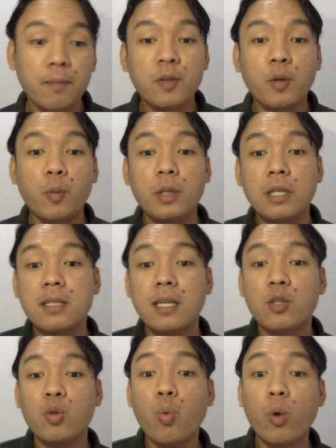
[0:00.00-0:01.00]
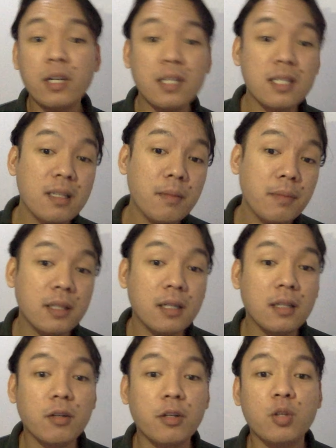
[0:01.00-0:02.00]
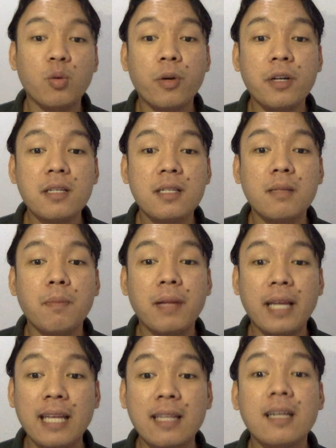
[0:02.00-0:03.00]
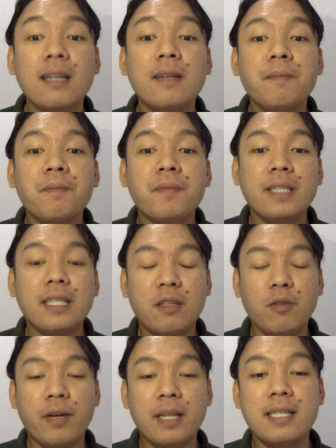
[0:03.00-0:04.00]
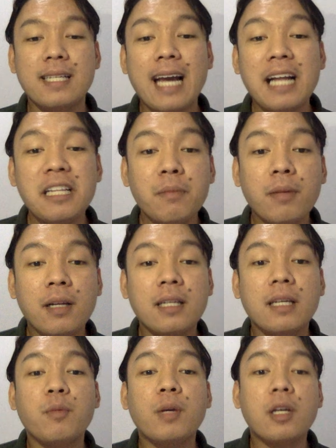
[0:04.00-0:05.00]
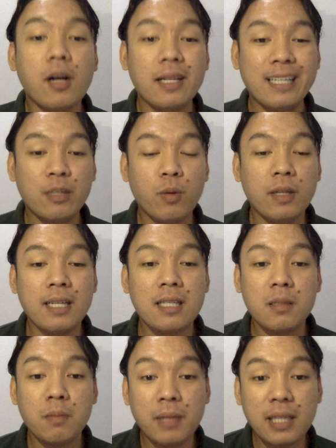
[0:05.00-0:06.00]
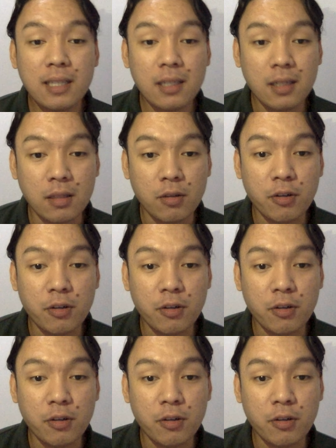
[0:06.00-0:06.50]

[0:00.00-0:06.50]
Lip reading: When you say towards the middle or towards the plane that divides the animal, we call that one as medial or